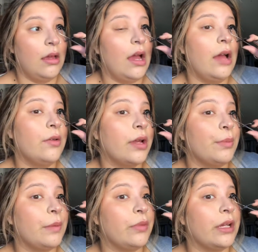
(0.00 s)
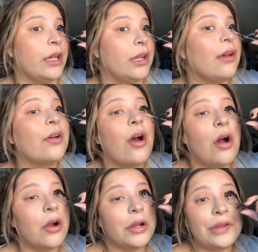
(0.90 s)
I would recommend bringing a
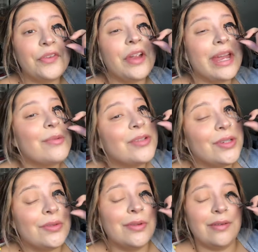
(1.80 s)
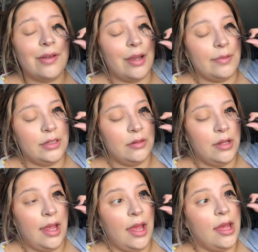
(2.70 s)
car if you're able to,
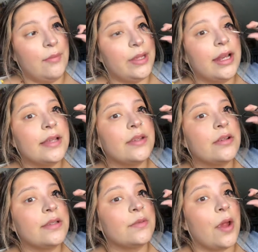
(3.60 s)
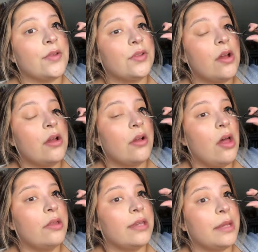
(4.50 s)
because there's this restaurant
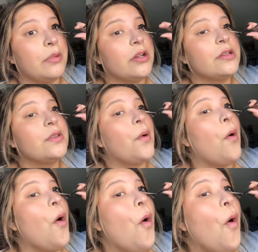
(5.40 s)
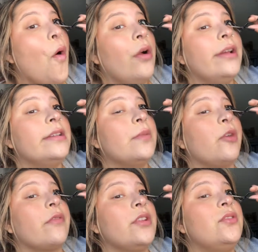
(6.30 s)
called Neighbors. Oh, it's a
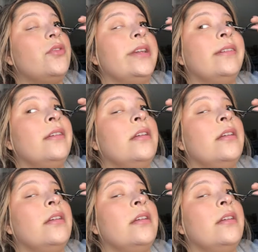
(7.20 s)
breakfast joint.